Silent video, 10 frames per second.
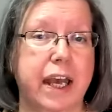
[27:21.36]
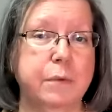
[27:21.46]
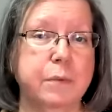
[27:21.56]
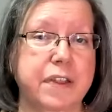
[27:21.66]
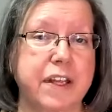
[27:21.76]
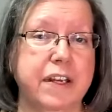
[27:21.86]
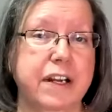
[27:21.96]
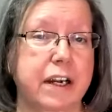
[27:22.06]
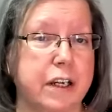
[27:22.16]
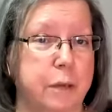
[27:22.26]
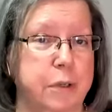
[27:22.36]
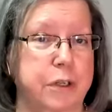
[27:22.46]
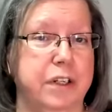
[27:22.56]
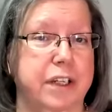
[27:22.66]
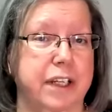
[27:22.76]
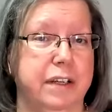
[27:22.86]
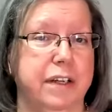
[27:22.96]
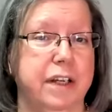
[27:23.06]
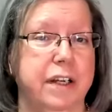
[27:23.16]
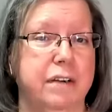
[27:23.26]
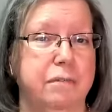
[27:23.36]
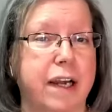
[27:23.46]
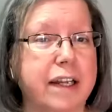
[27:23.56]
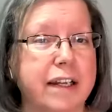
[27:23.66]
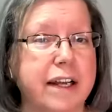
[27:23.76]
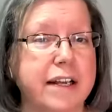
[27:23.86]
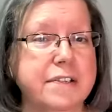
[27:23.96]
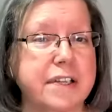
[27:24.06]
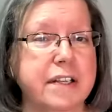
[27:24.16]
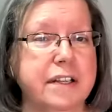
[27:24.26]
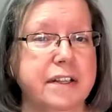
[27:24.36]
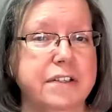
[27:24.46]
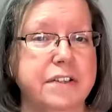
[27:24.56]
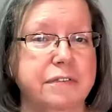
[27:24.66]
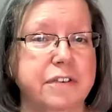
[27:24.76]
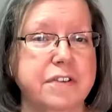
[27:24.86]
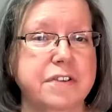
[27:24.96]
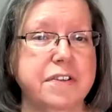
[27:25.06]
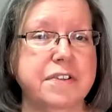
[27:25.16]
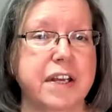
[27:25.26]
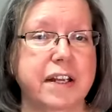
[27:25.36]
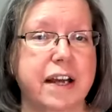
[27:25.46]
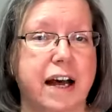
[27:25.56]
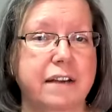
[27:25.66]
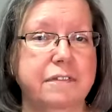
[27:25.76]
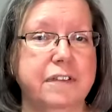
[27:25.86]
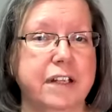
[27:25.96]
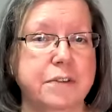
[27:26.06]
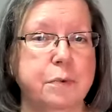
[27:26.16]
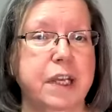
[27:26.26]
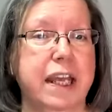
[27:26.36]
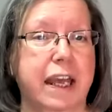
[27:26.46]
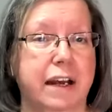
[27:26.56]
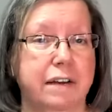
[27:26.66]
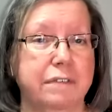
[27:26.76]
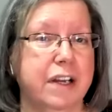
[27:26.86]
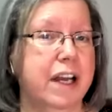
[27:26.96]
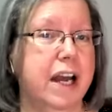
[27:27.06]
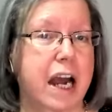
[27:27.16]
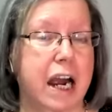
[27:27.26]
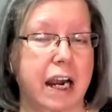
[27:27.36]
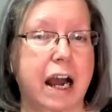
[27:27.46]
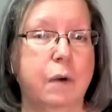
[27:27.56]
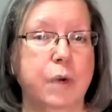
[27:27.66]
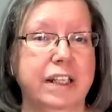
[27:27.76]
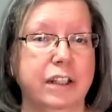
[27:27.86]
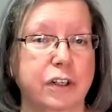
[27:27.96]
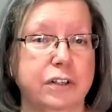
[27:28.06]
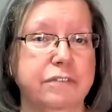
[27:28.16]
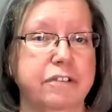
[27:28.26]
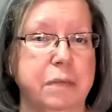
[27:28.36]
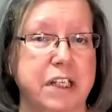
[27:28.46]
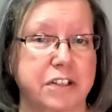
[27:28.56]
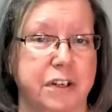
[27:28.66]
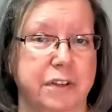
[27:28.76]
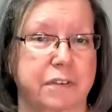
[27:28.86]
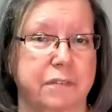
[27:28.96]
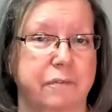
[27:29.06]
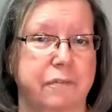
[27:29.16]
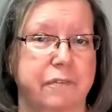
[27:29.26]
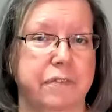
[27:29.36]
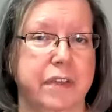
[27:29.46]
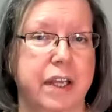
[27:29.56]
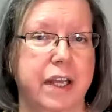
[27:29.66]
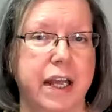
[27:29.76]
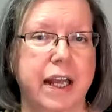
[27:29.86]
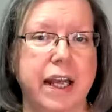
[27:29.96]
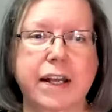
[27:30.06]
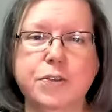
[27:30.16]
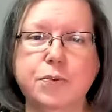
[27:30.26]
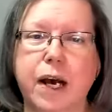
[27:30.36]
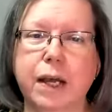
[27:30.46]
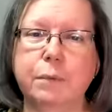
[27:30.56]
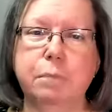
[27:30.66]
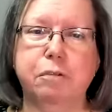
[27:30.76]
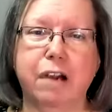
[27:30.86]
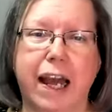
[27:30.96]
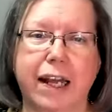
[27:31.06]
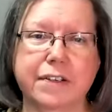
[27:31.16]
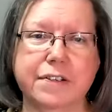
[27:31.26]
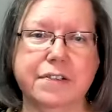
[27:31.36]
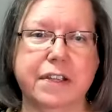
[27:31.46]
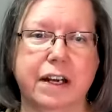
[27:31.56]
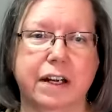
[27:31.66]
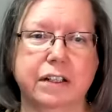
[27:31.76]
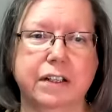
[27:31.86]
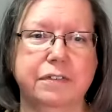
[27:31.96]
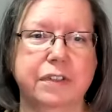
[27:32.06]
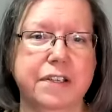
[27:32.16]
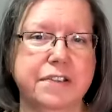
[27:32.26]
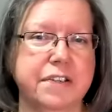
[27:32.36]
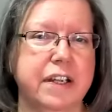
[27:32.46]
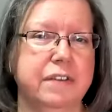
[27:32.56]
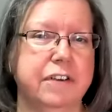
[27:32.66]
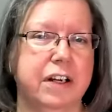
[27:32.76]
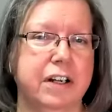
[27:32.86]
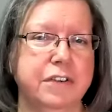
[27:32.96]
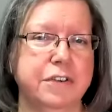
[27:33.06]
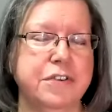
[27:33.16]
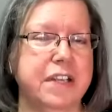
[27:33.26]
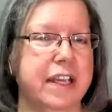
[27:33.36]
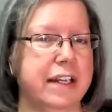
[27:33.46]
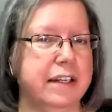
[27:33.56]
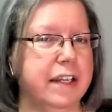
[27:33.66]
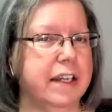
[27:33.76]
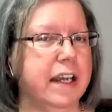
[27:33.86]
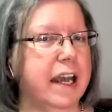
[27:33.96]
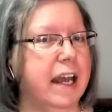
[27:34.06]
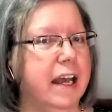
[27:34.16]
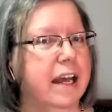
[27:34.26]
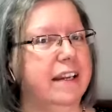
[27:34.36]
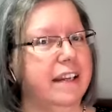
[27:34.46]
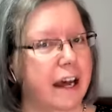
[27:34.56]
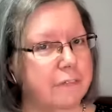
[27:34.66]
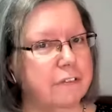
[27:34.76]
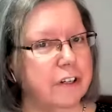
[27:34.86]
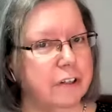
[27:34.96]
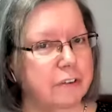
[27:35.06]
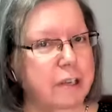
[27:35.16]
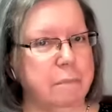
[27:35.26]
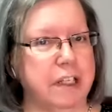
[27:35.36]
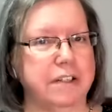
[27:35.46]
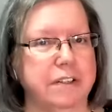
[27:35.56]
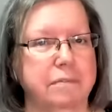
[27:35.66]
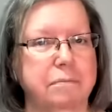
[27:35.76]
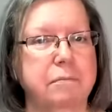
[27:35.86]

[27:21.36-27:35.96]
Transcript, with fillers: And within our community, recognizing that the differences and conflicts we have are how we learn from each other. It's why we practice the art of listening for understanding, not for agreement.